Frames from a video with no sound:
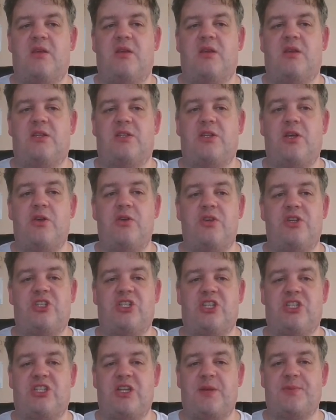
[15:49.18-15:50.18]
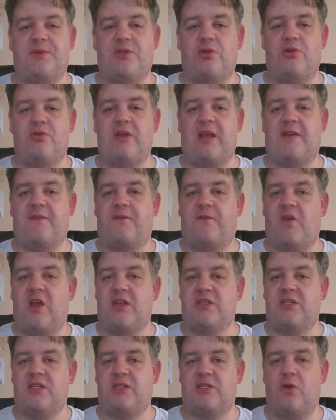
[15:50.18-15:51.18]
So she steps through and
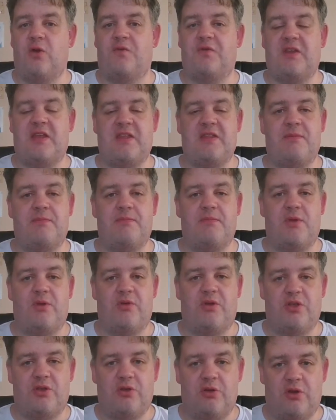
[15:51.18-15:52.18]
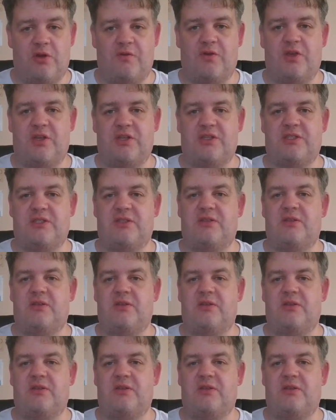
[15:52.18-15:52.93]
finds herself in the Mirror Universe,